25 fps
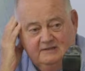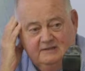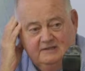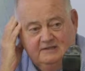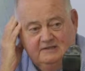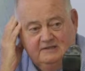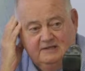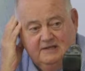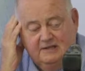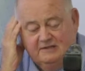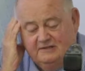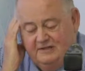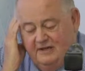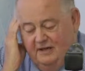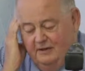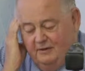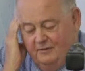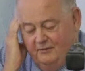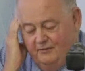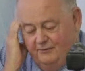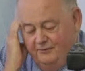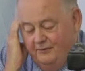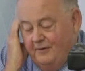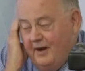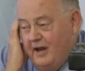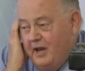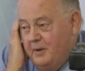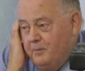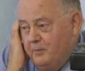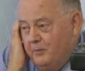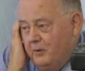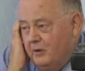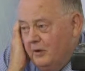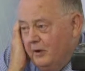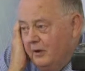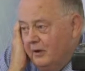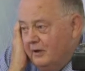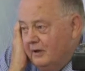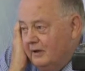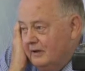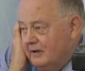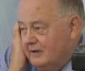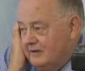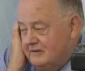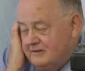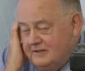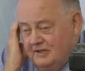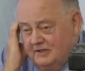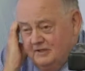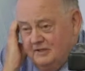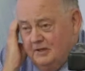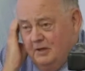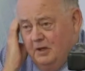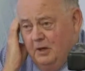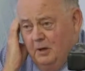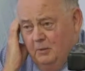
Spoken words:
It sets out a framework and it says,